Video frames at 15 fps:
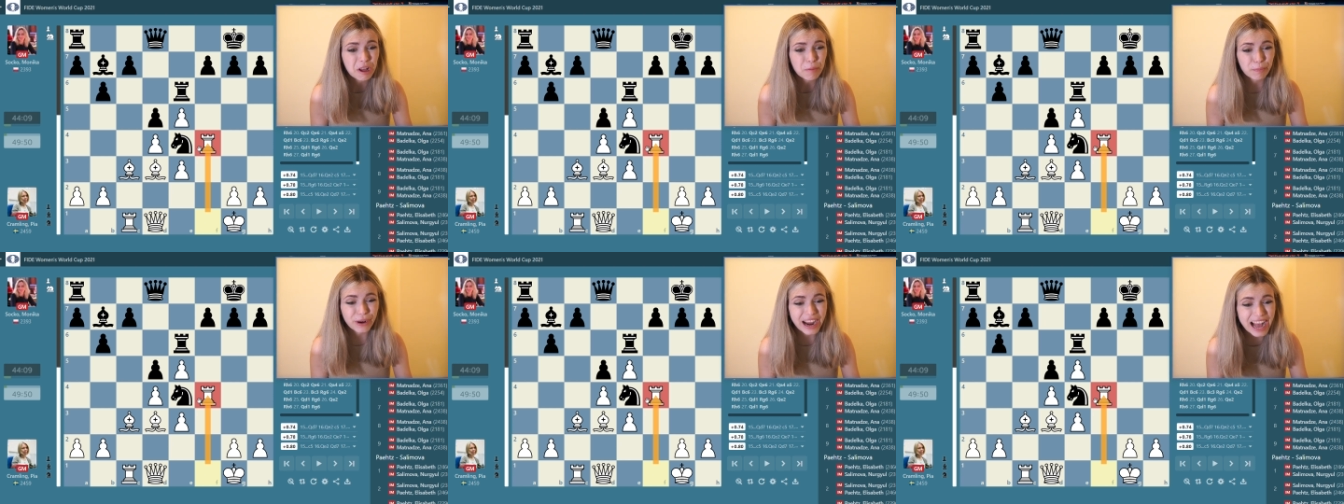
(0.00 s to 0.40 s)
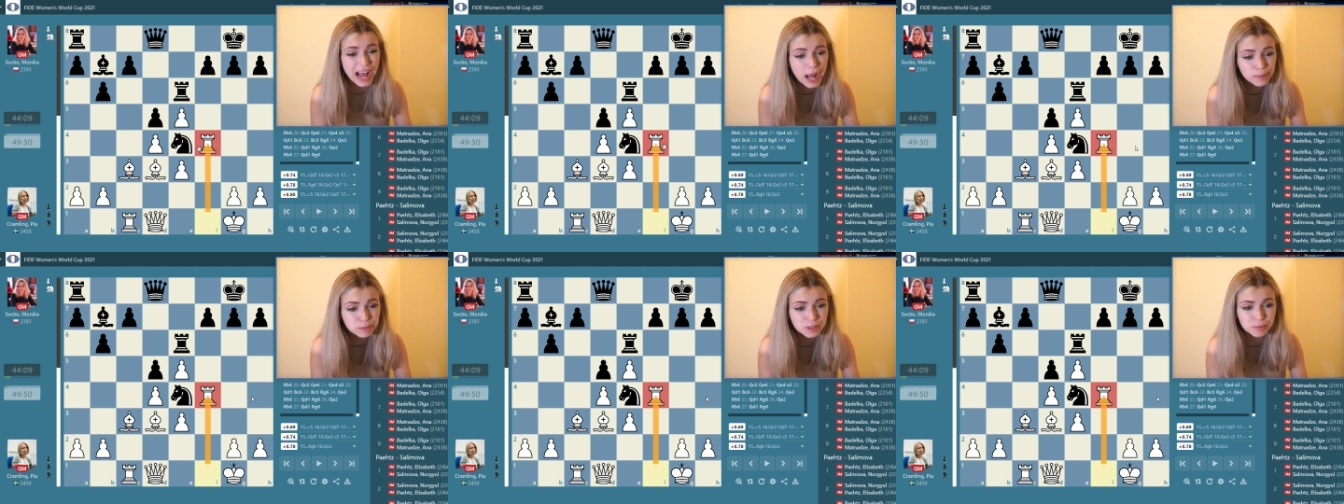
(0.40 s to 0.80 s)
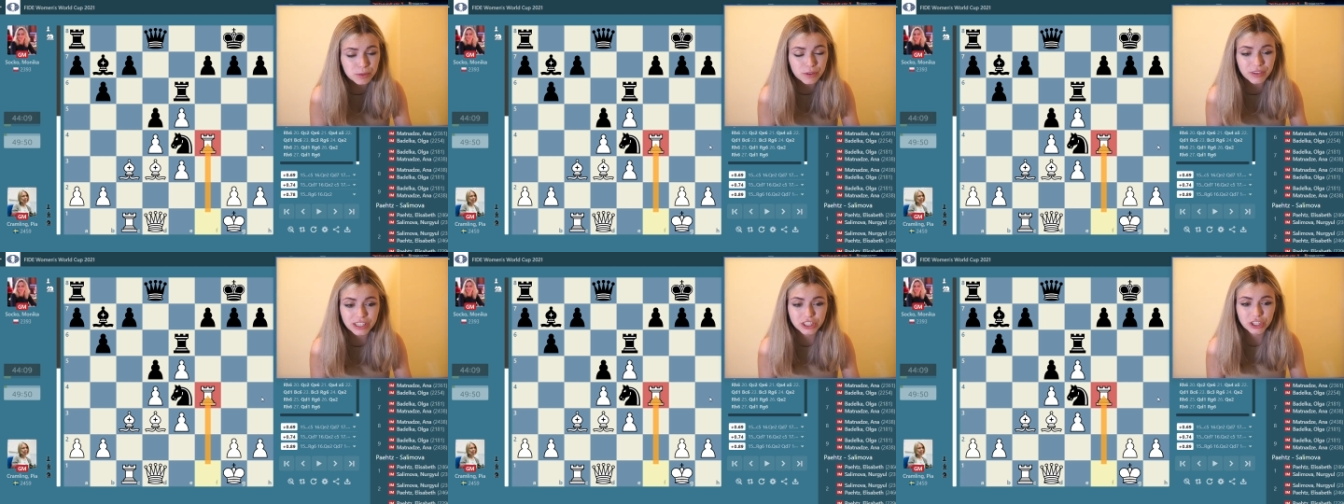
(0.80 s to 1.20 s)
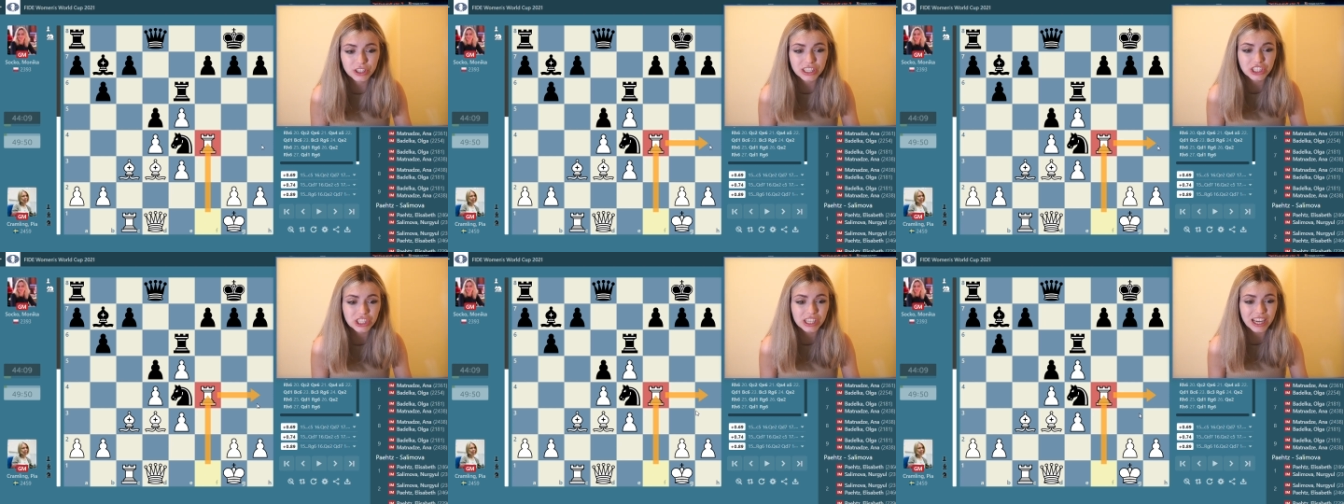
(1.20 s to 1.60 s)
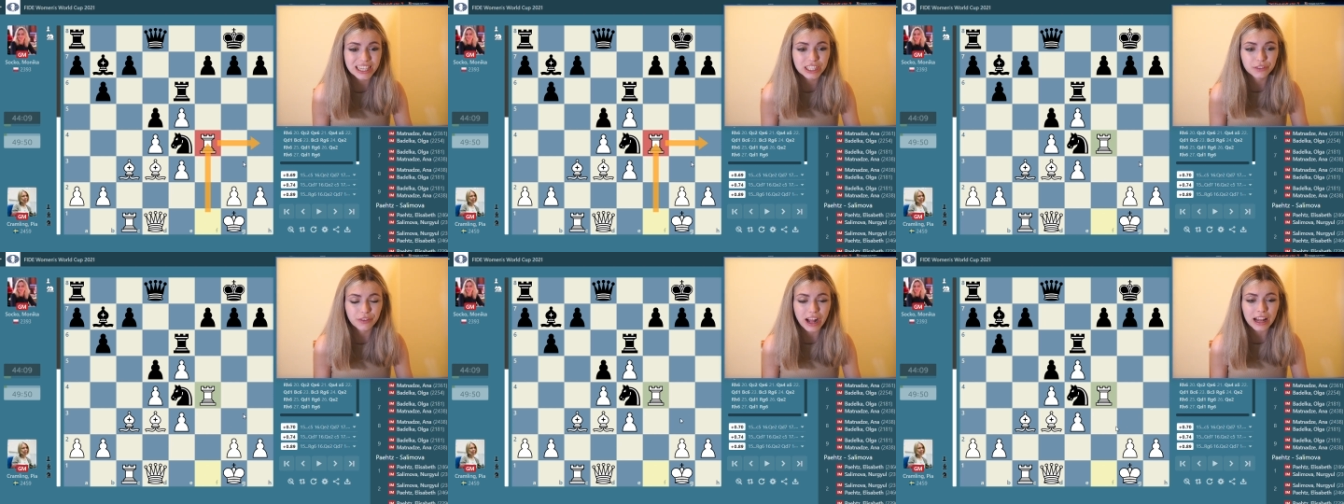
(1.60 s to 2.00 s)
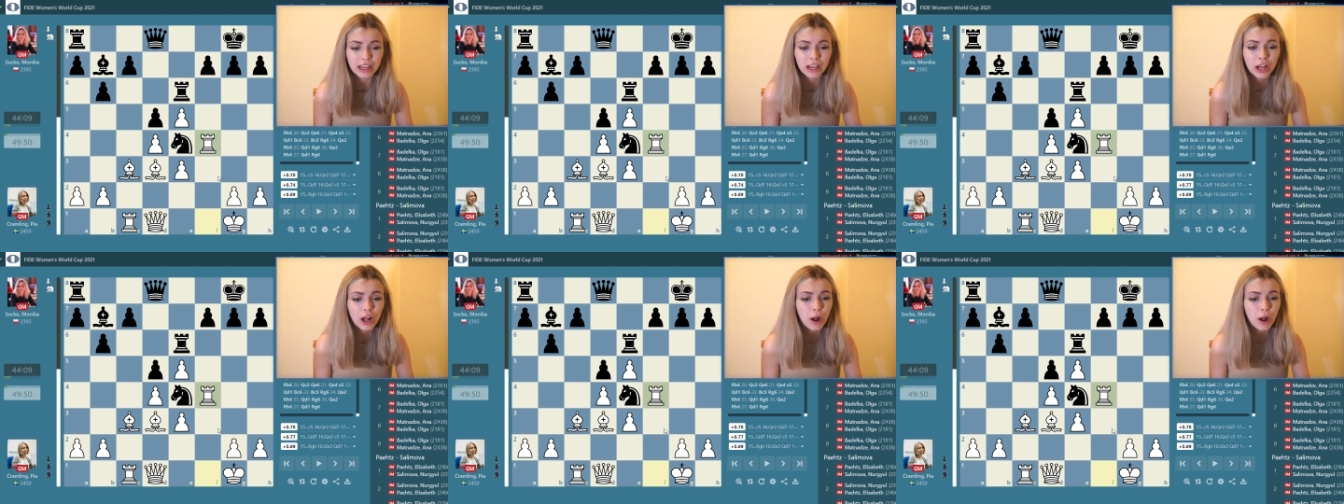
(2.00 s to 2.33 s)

perhaps move it to the gh file,